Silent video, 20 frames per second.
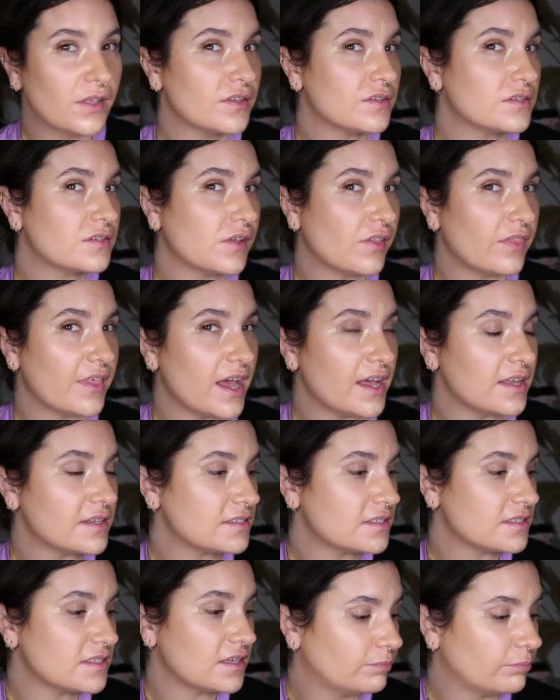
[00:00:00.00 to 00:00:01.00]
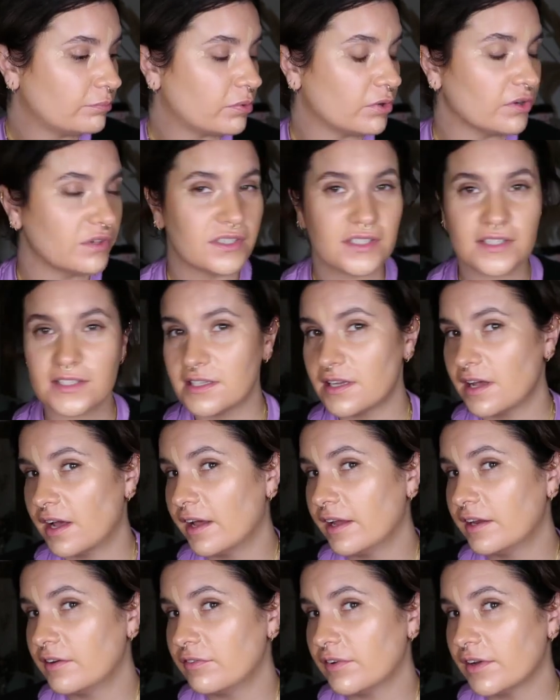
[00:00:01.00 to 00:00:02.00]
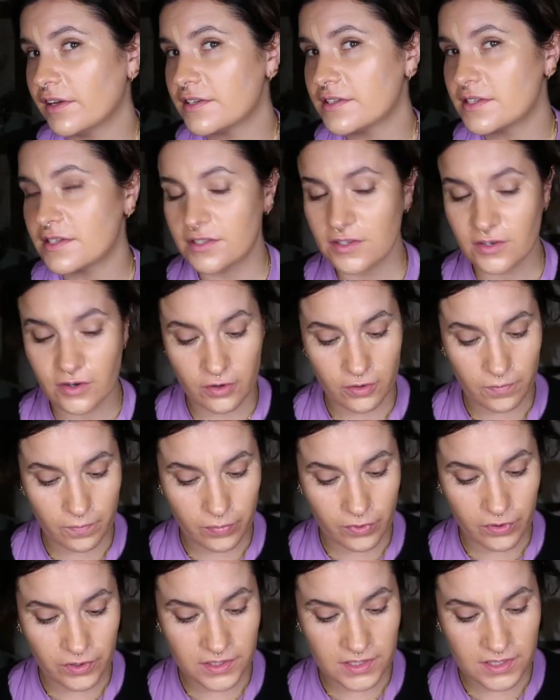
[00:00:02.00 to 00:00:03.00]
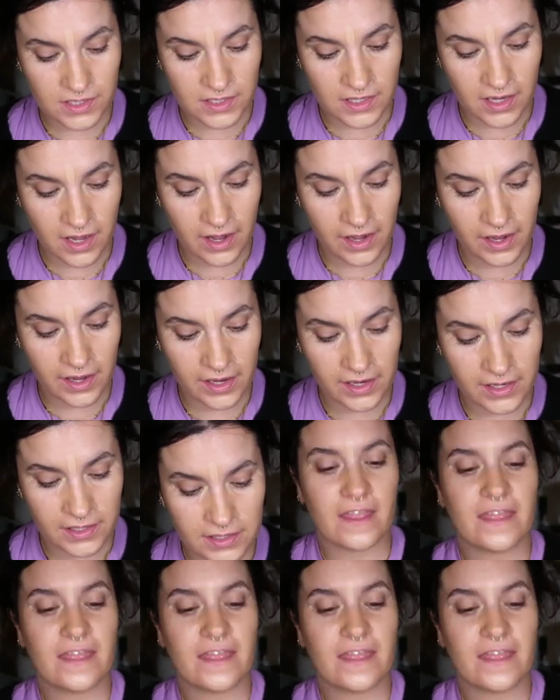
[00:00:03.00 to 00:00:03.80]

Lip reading: So that's bronze side versus non-bronze side.